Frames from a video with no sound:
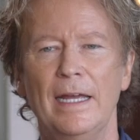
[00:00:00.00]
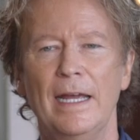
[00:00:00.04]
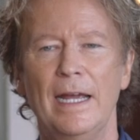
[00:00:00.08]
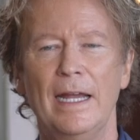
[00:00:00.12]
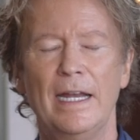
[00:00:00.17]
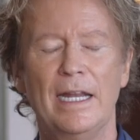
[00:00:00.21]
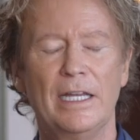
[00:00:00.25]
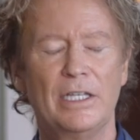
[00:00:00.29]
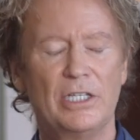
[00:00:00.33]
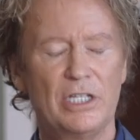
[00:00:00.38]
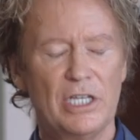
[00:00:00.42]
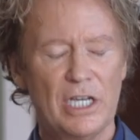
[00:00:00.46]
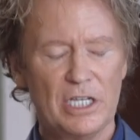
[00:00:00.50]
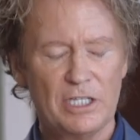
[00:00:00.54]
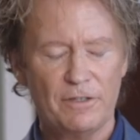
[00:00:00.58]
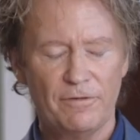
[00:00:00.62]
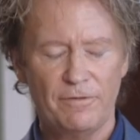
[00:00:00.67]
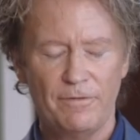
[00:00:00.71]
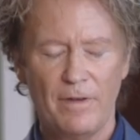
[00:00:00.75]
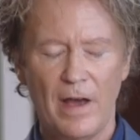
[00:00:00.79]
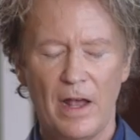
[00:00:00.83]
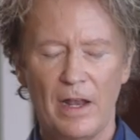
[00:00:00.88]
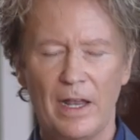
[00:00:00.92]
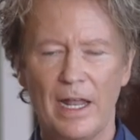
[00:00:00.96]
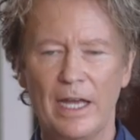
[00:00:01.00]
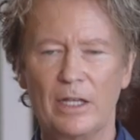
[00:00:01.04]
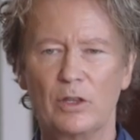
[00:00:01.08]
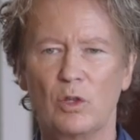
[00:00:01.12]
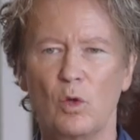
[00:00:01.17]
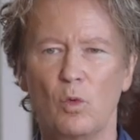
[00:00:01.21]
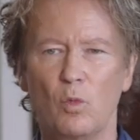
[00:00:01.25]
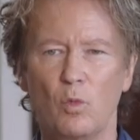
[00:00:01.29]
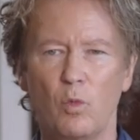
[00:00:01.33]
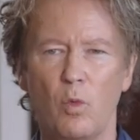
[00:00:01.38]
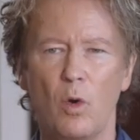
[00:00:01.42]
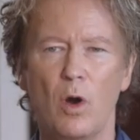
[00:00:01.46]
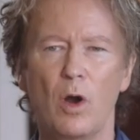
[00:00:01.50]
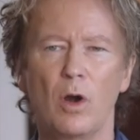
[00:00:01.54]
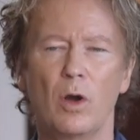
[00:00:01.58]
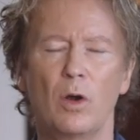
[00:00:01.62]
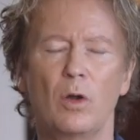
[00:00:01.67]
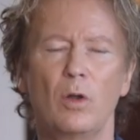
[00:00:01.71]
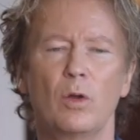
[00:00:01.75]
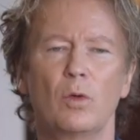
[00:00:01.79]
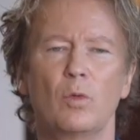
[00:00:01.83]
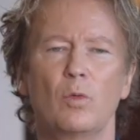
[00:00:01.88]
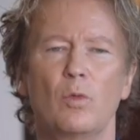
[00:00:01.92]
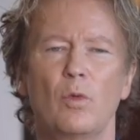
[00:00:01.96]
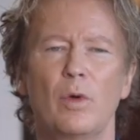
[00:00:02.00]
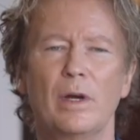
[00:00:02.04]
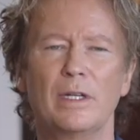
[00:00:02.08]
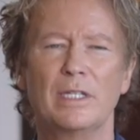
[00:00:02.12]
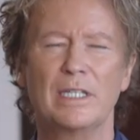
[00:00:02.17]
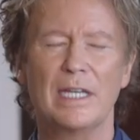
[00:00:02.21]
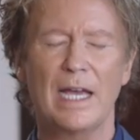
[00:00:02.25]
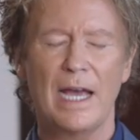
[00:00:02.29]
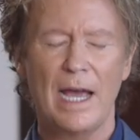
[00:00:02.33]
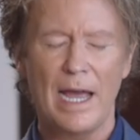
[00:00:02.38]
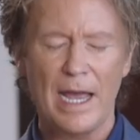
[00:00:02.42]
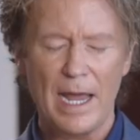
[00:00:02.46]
and it just felt like the world was